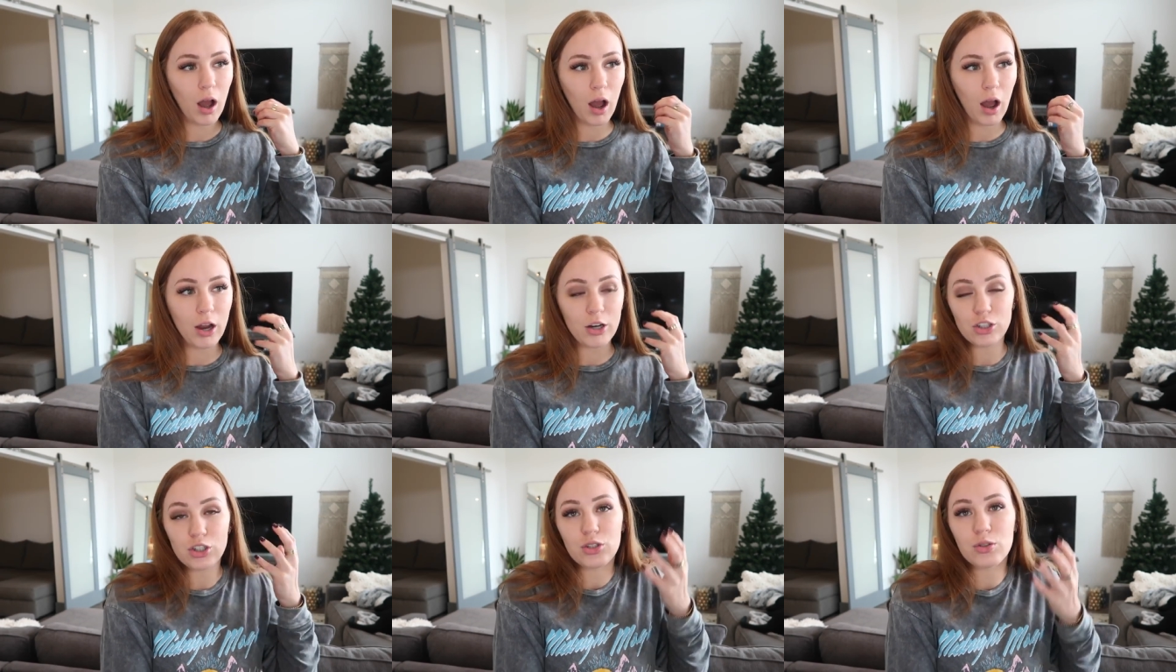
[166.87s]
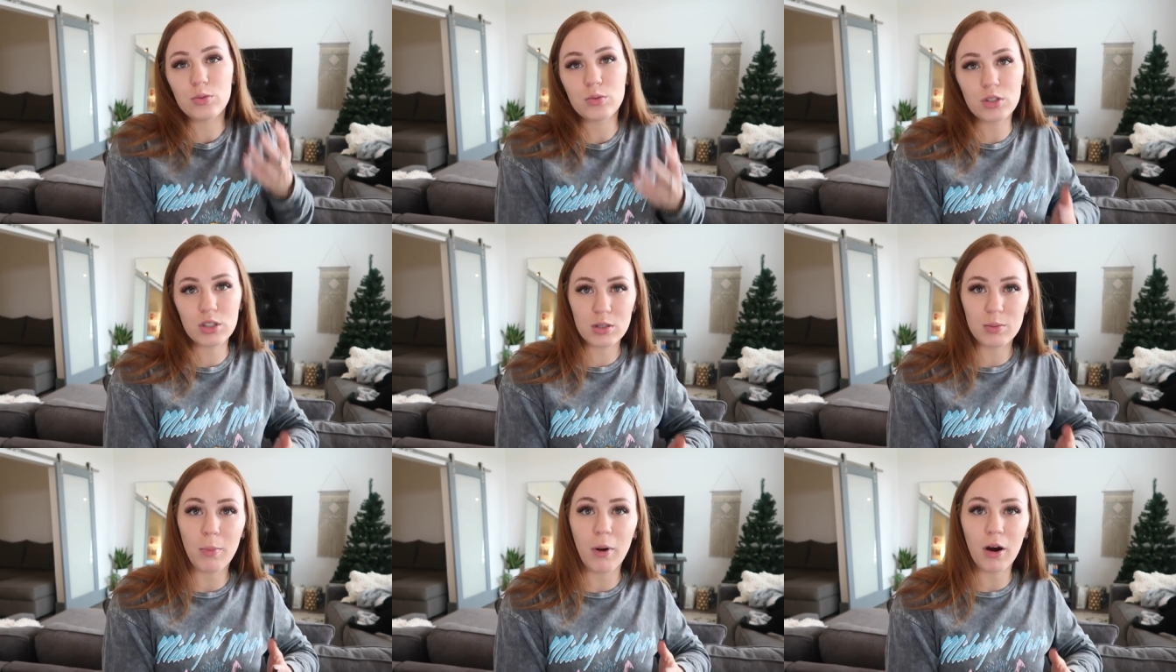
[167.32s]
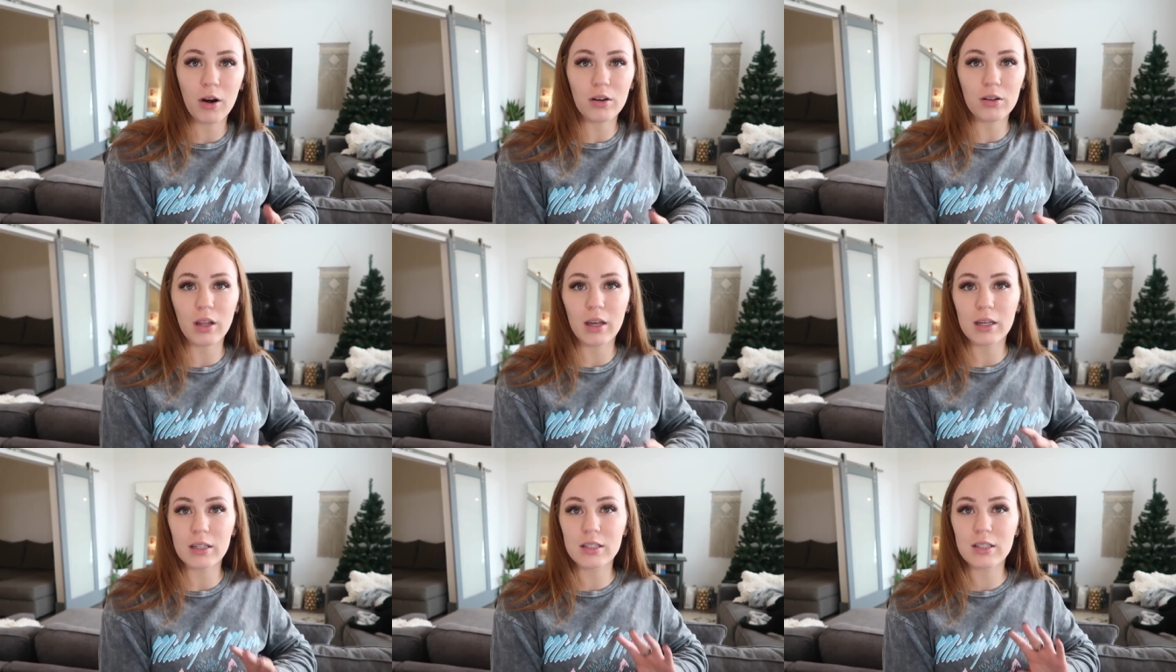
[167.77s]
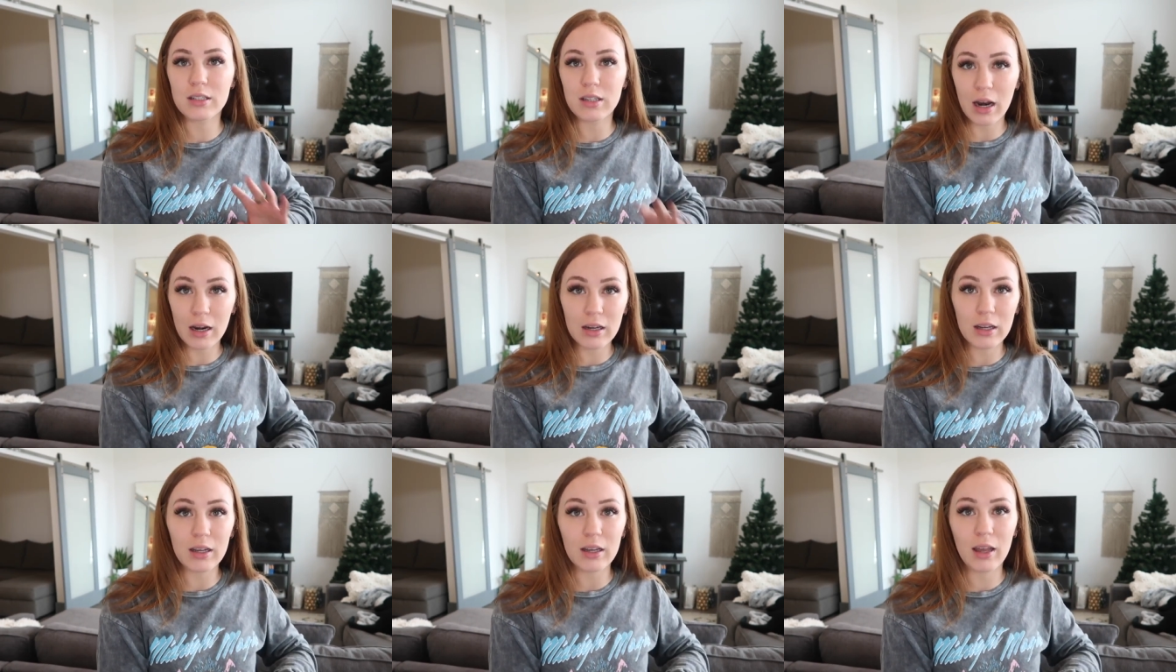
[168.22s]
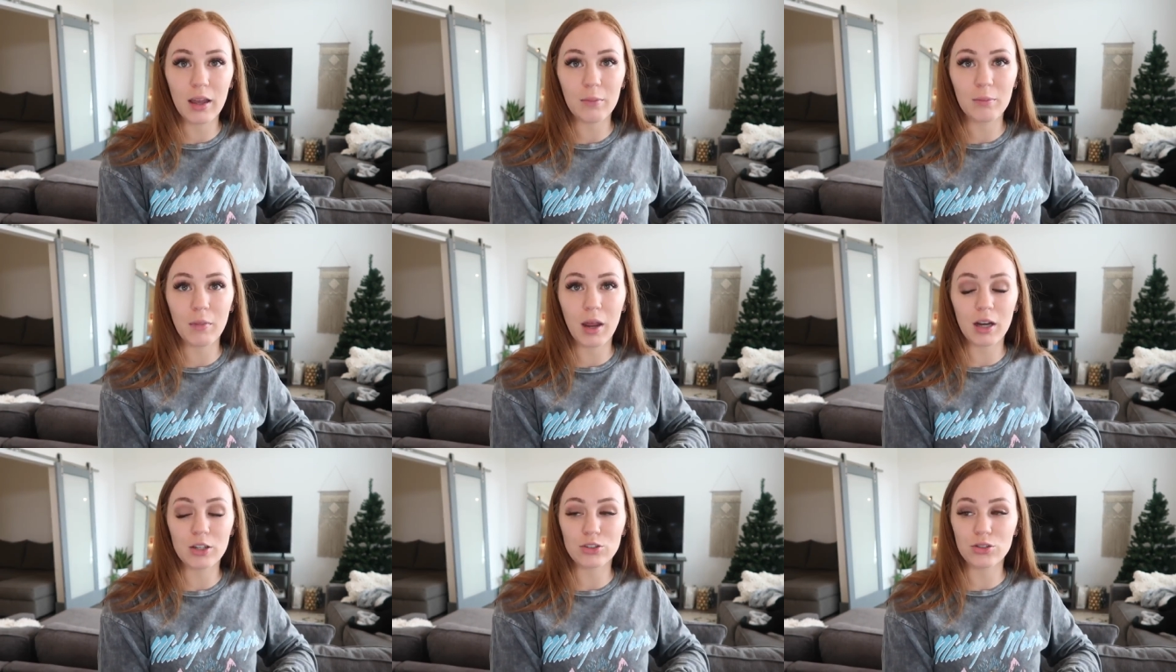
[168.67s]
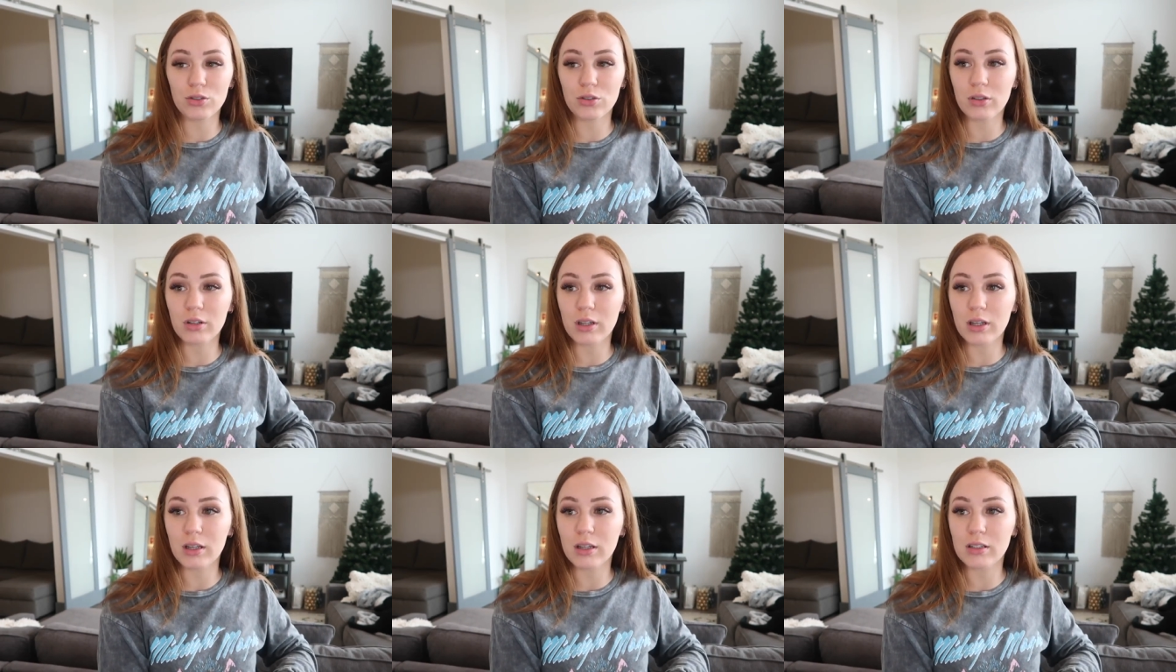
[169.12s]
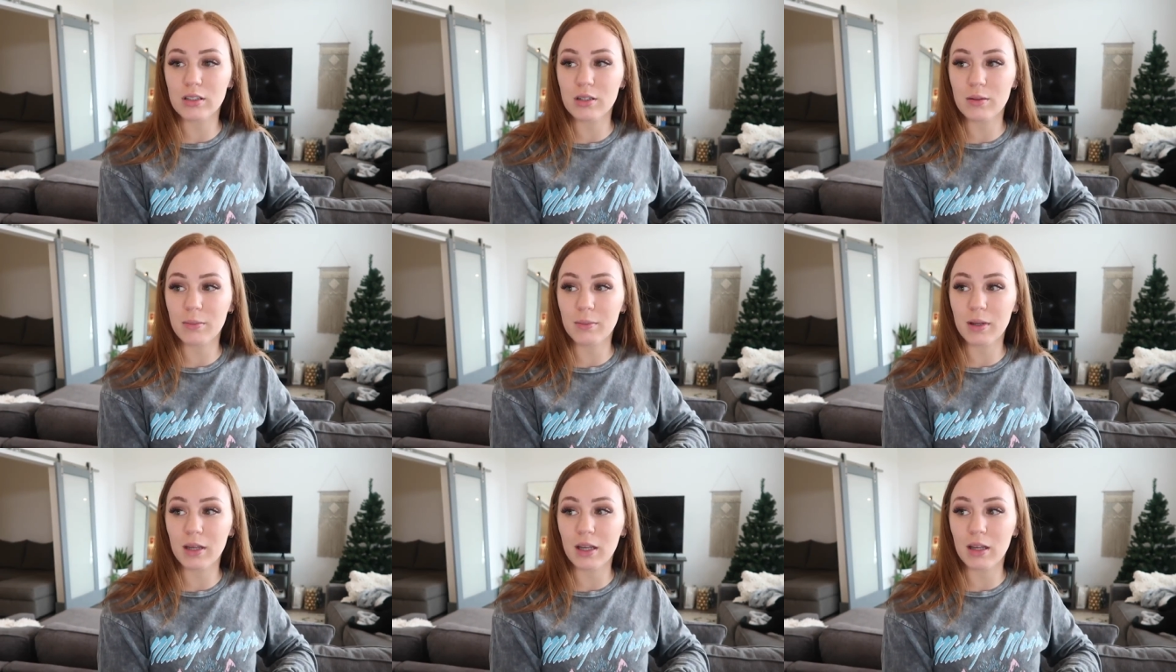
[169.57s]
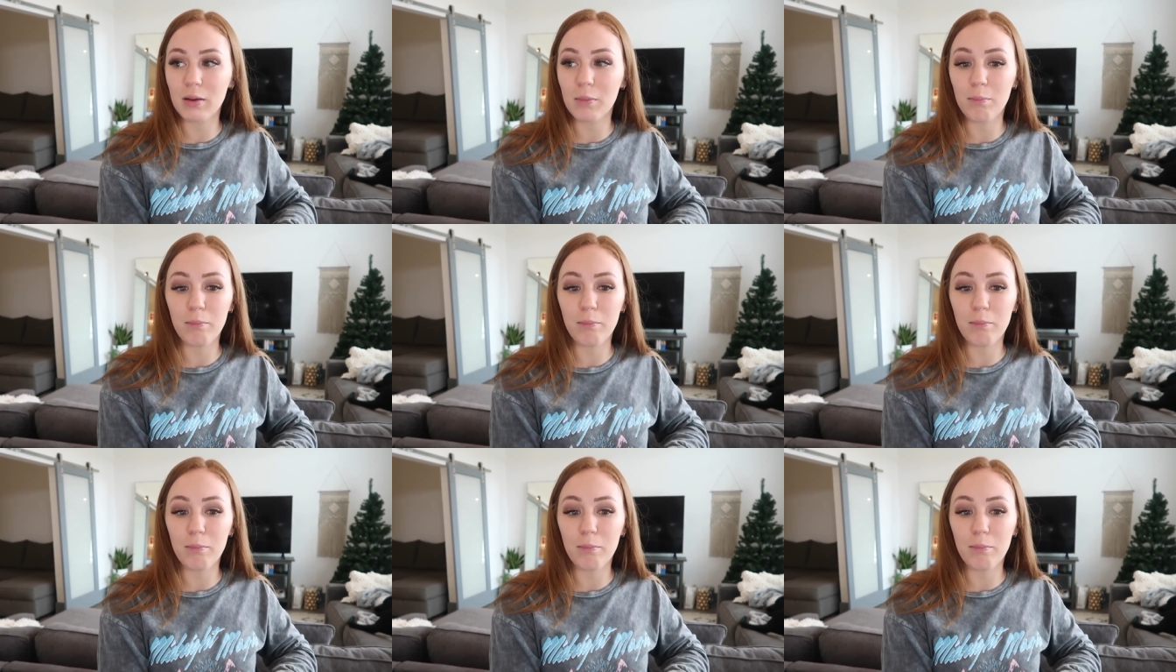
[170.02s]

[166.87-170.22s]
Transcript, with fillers: I just was smart. Like, studying came naturally to me.